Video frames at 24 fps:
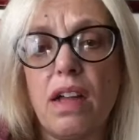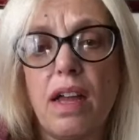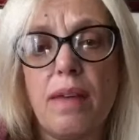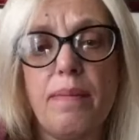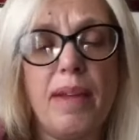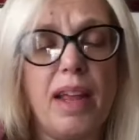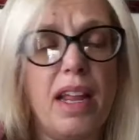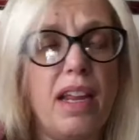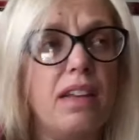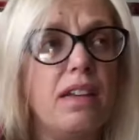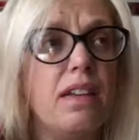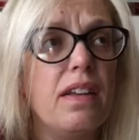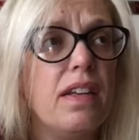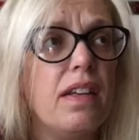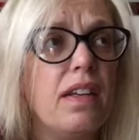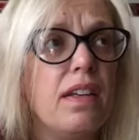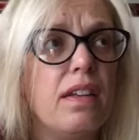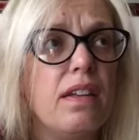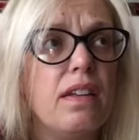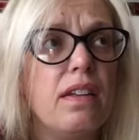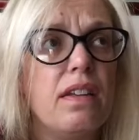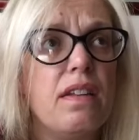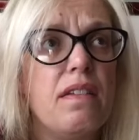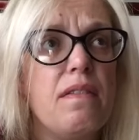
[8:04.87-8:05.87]
I mean,
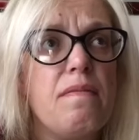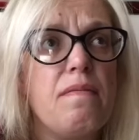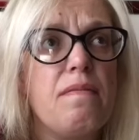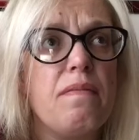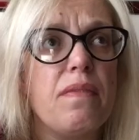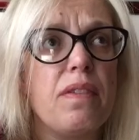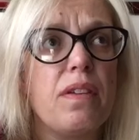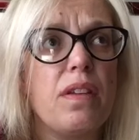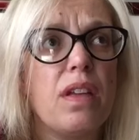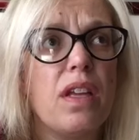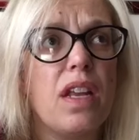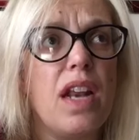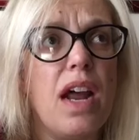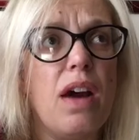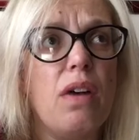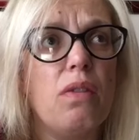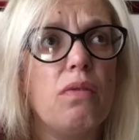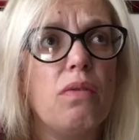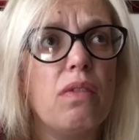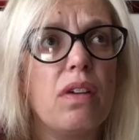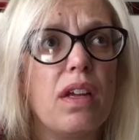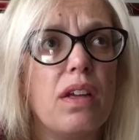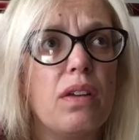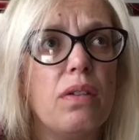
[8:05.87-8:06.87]
you know,